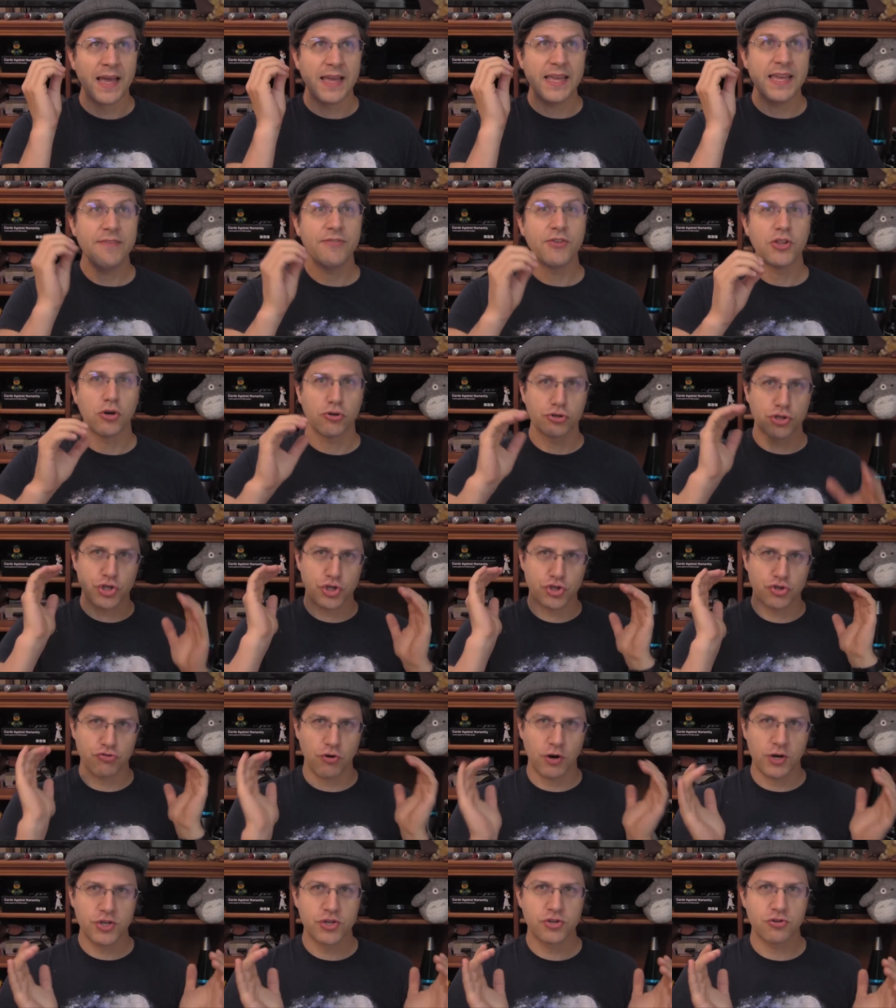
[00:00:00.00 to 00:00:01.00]
even though
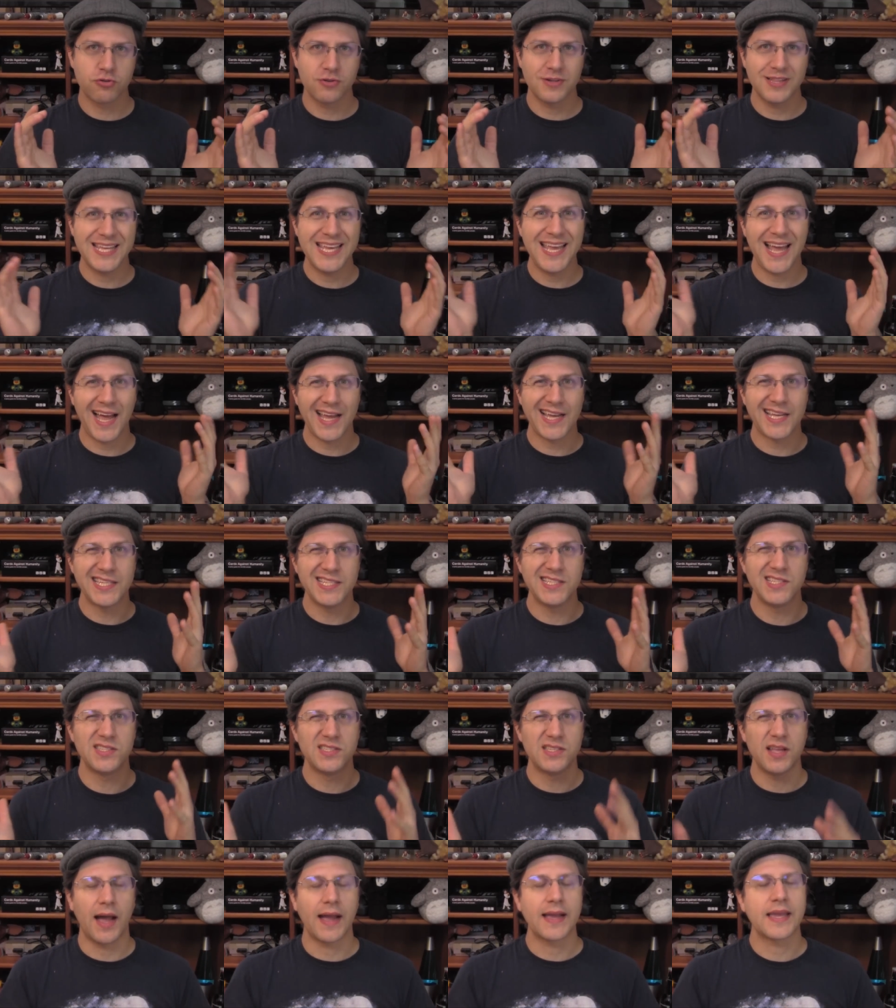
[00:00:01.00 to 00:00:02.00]
structurally I
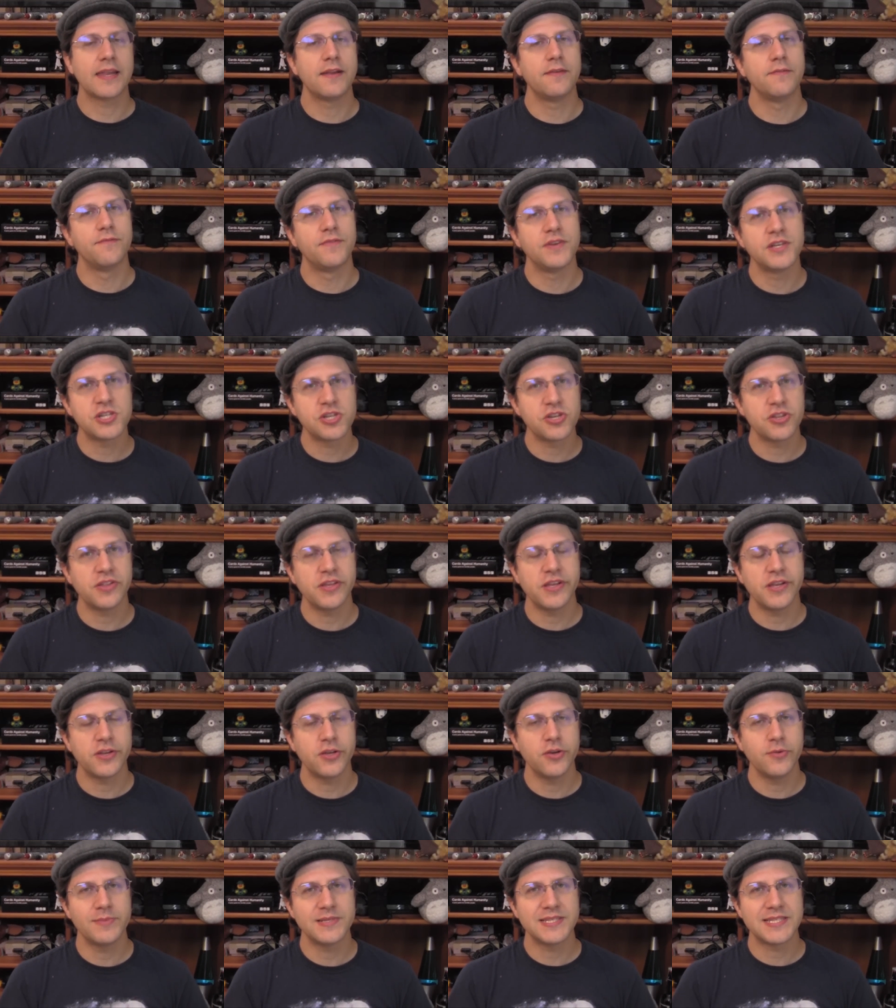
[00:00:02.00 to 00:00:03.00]
can I can envision
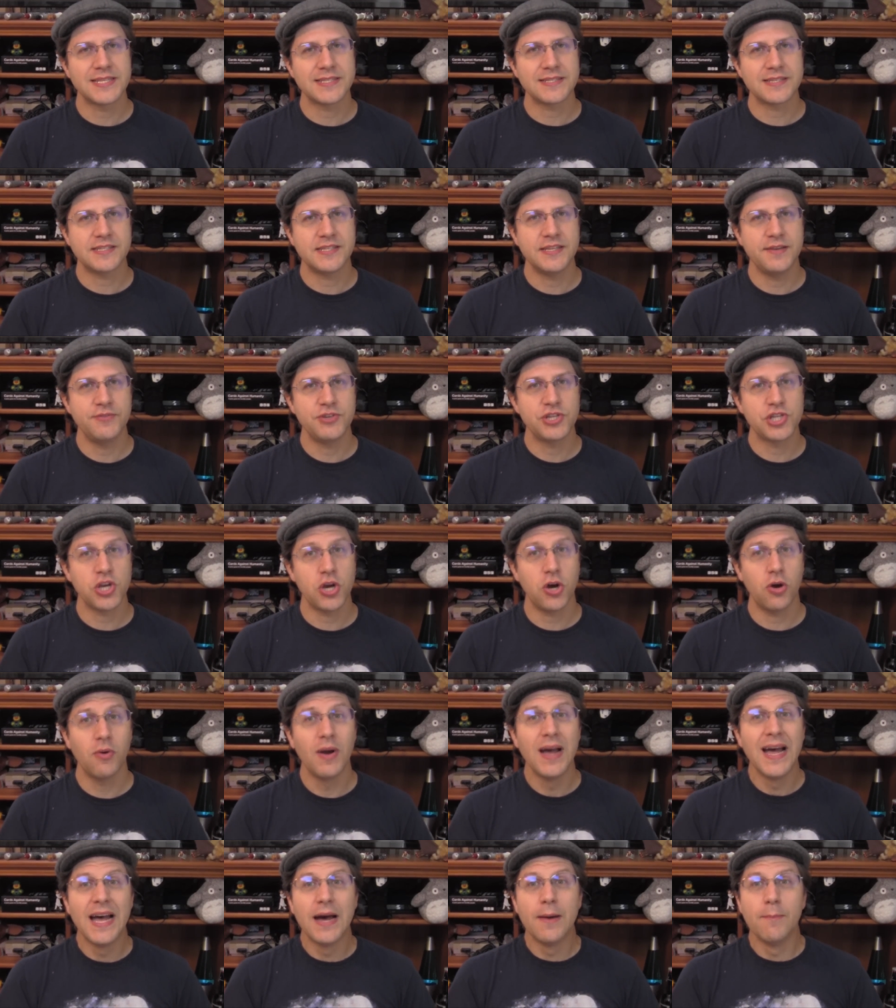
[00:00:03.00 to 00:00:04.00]
the Inhumans as a TV
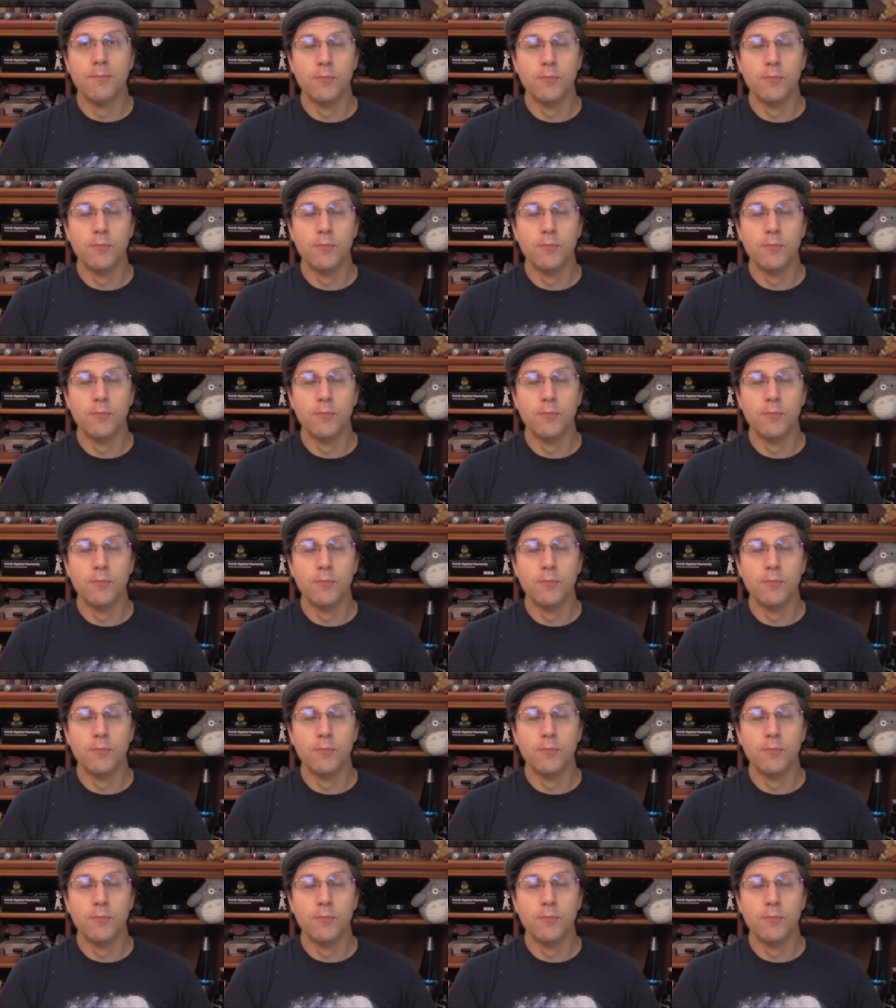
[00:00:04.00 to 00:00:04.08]
show,